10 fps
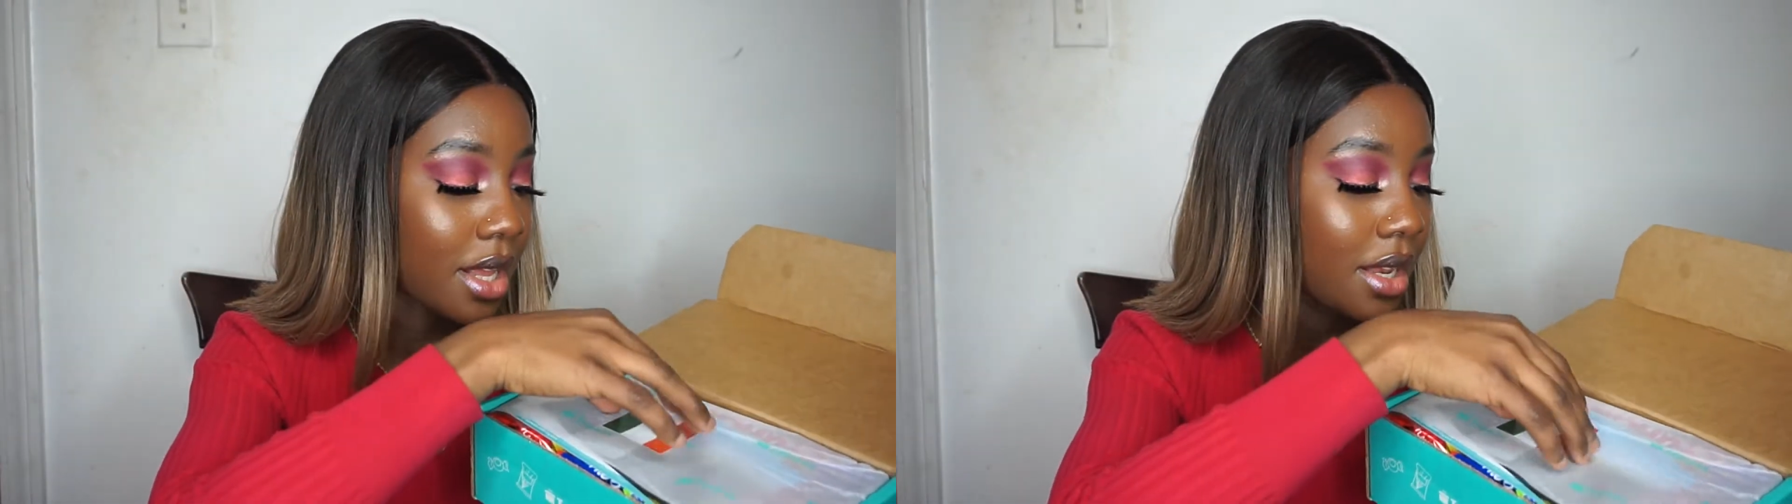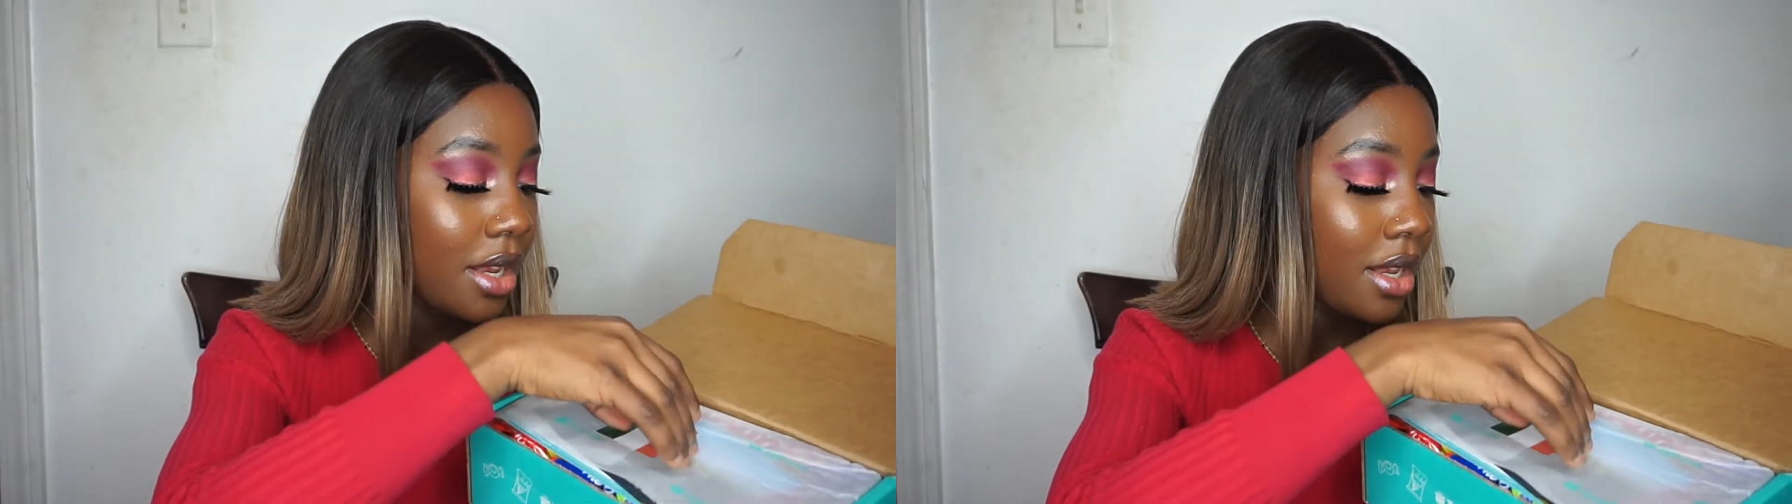
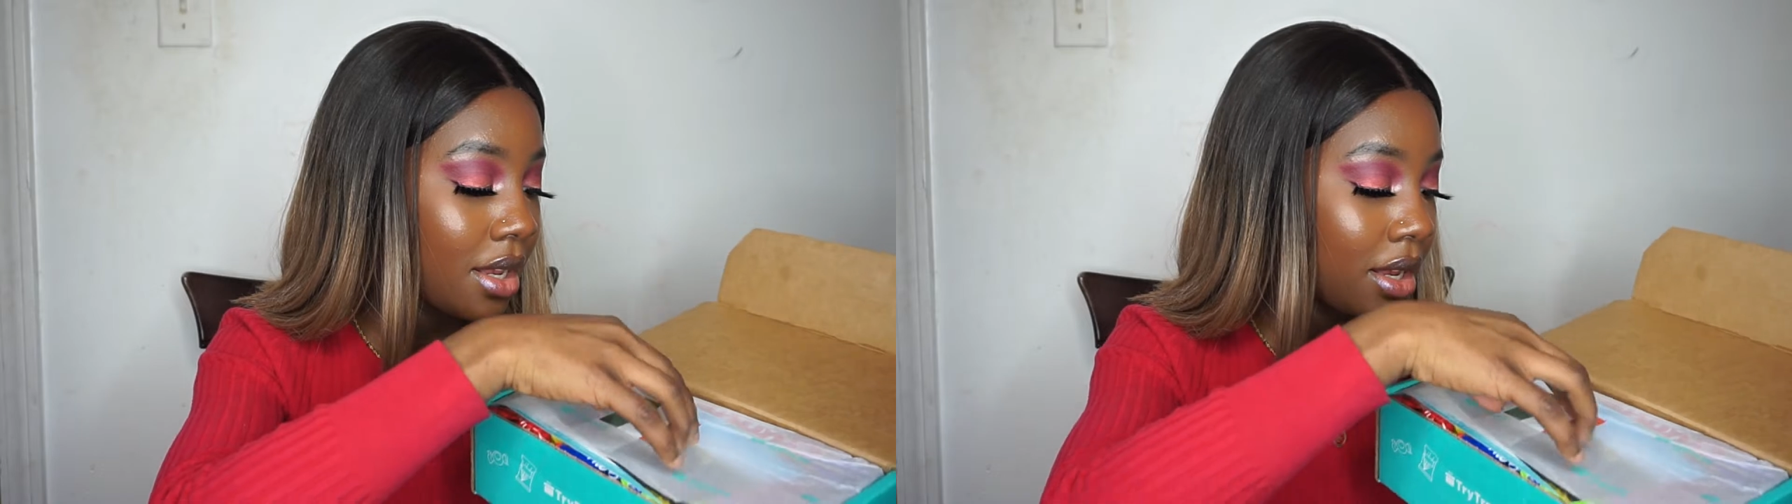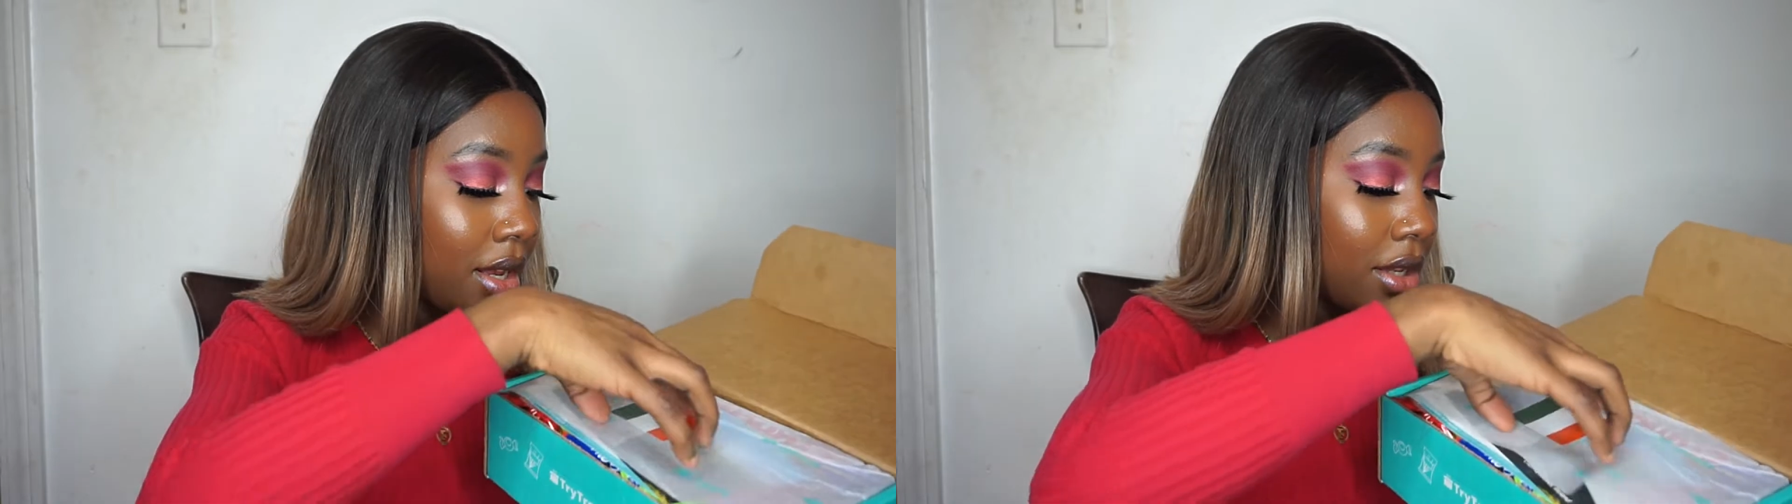that.
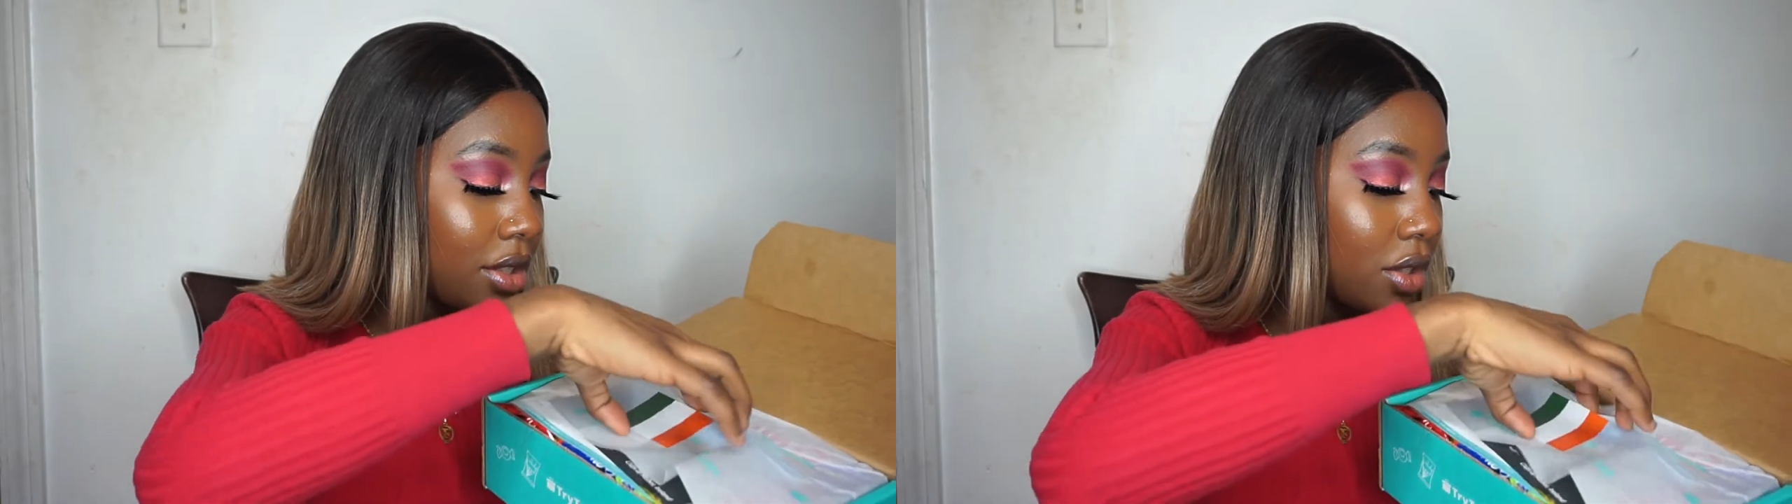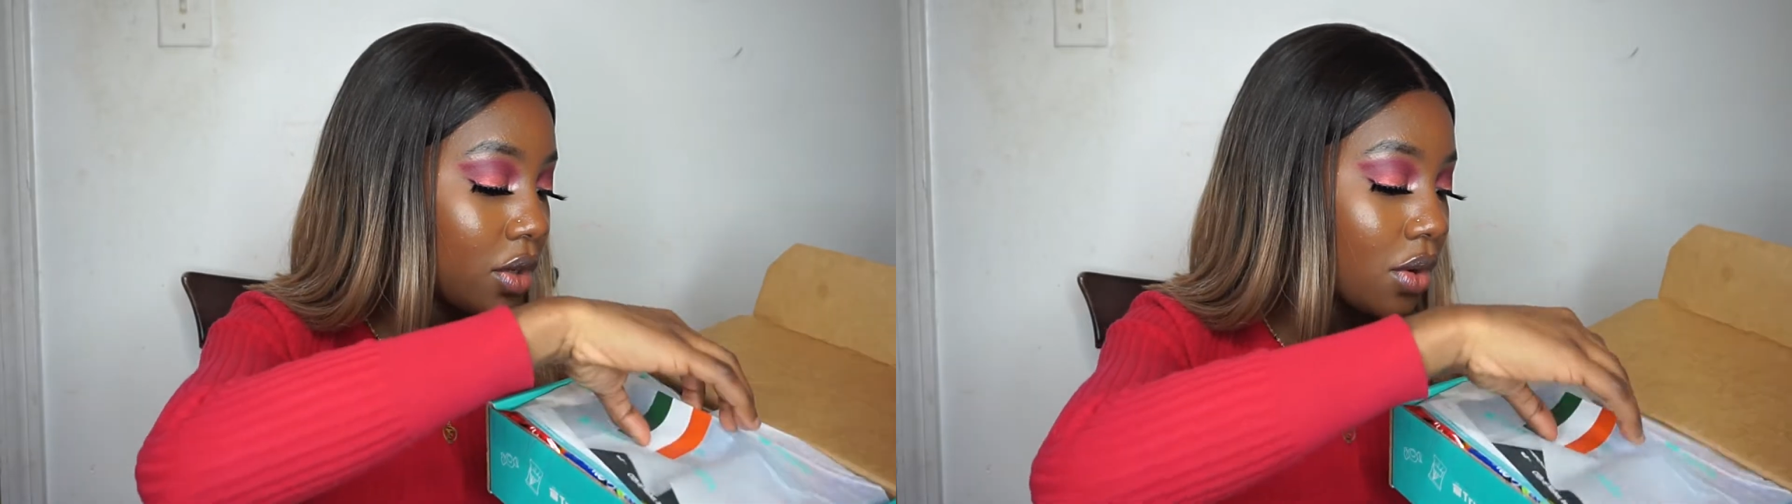
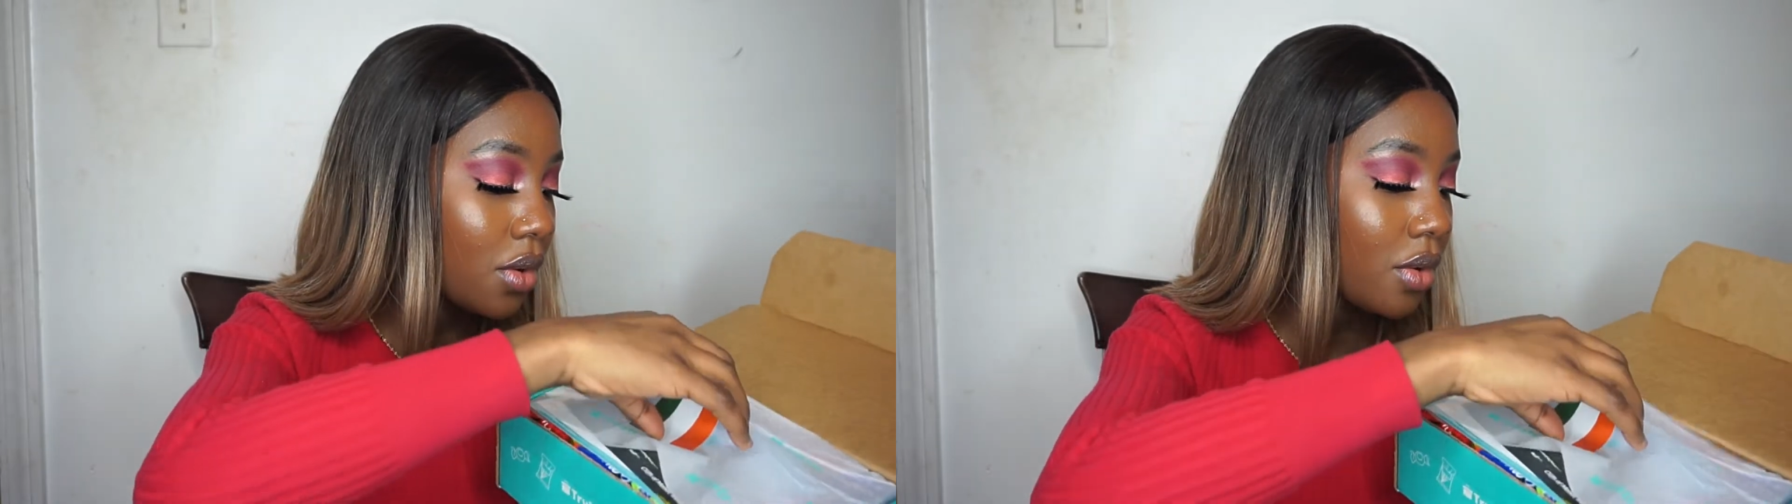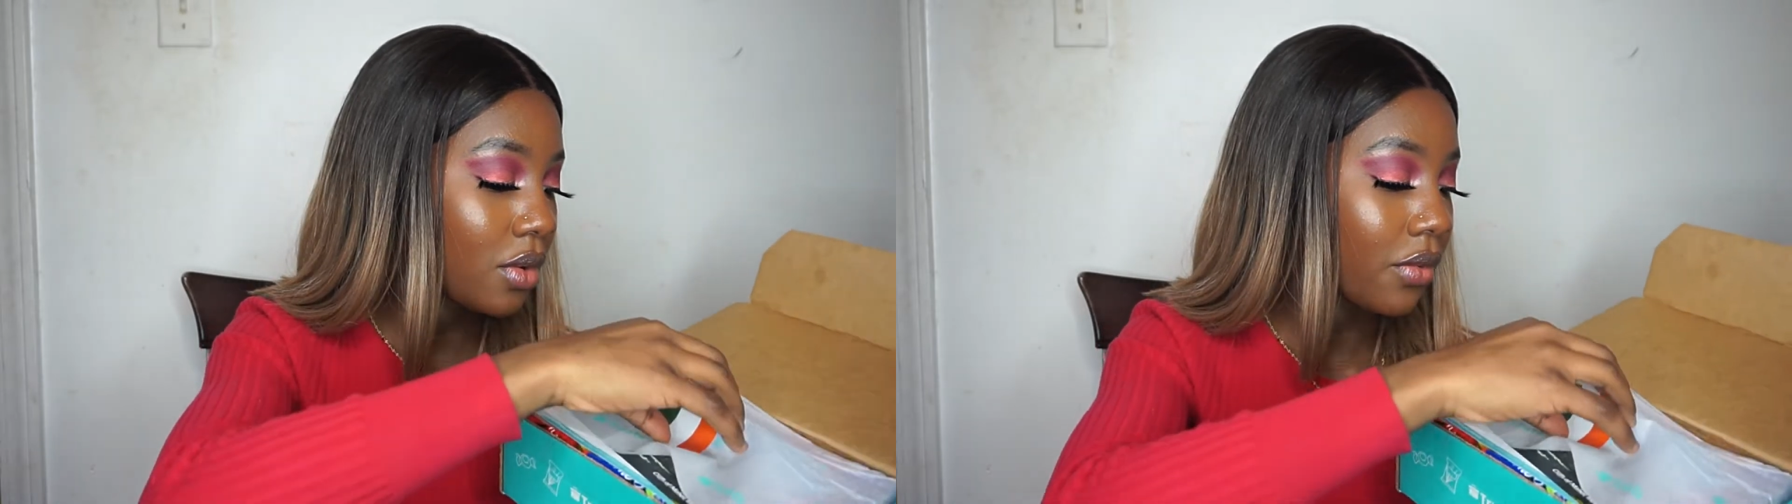
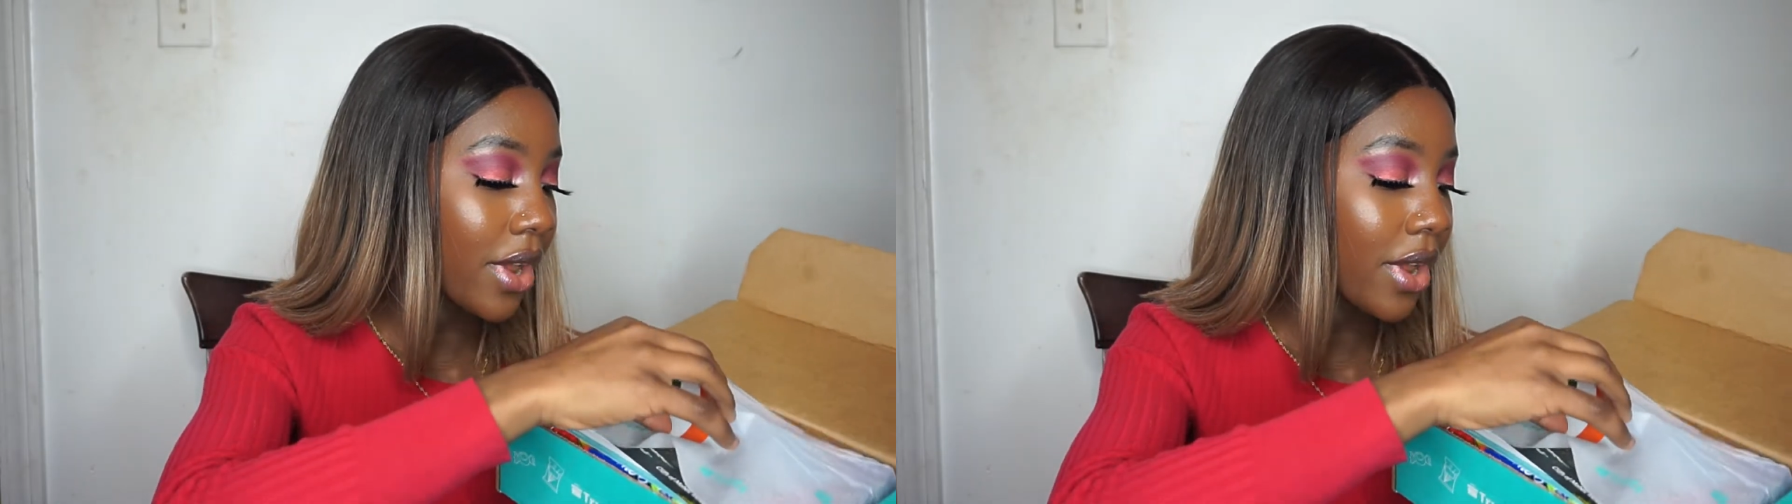So